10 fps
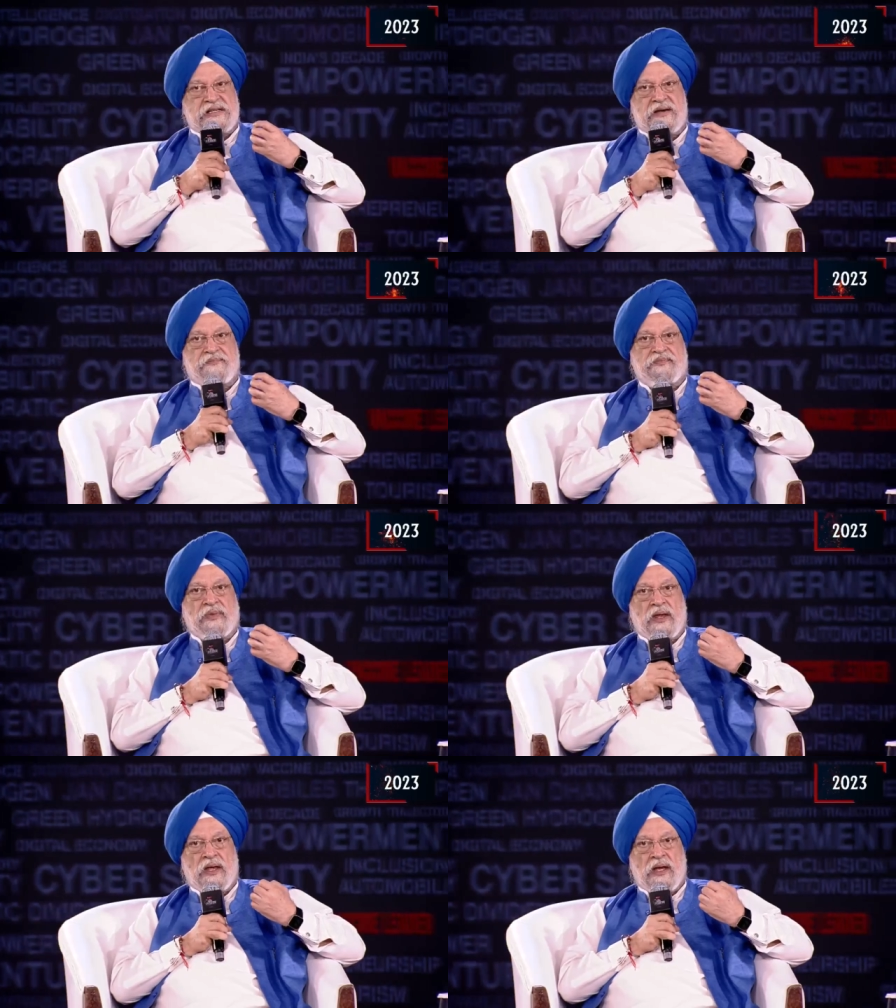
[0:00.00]
is a
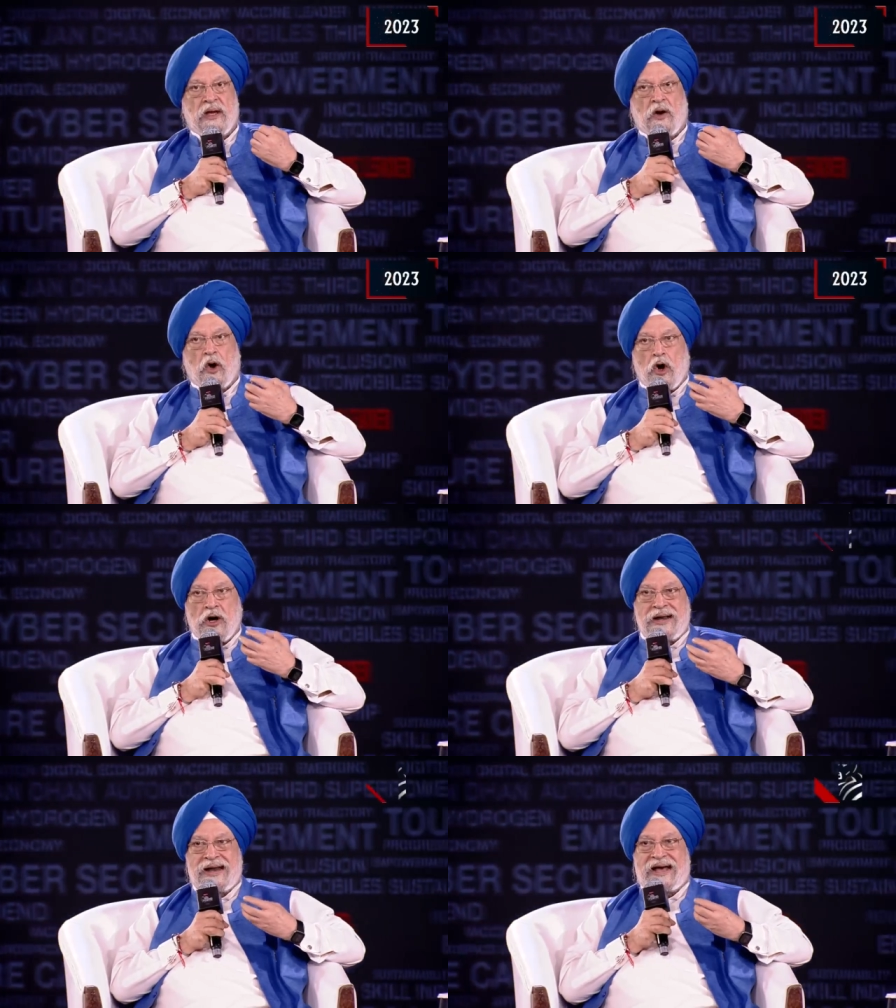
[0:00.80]

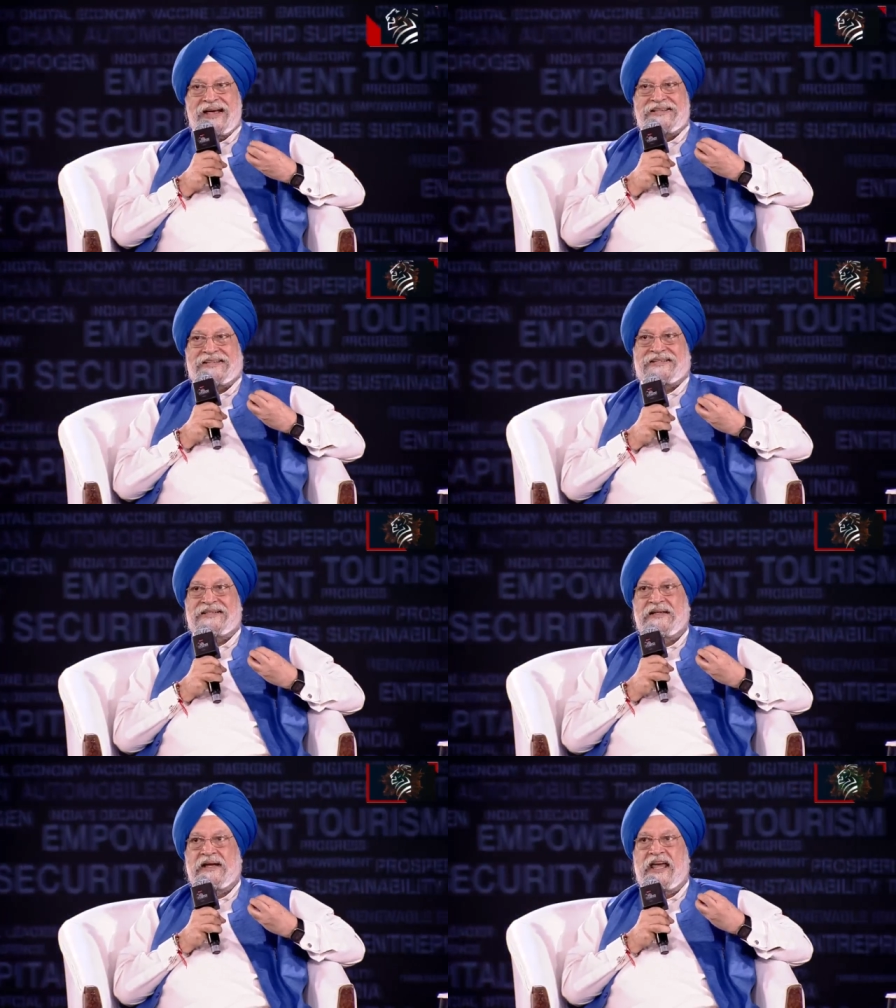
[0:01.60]
organized
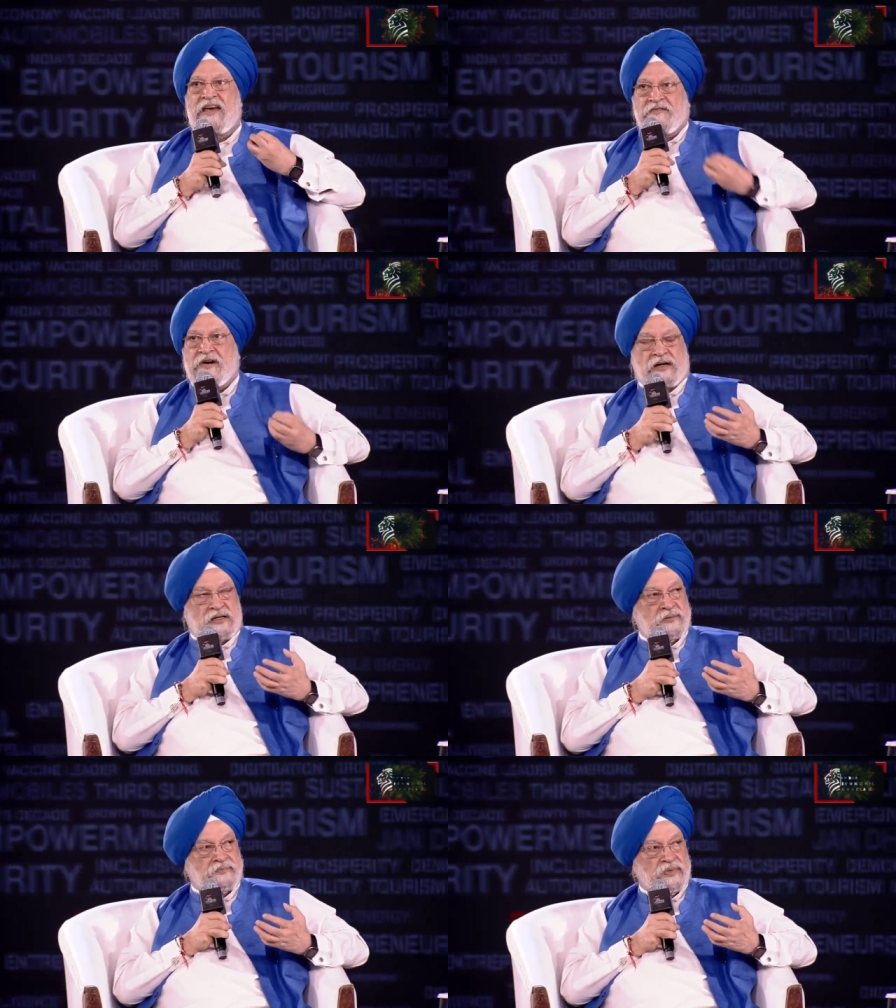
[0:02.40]
effort.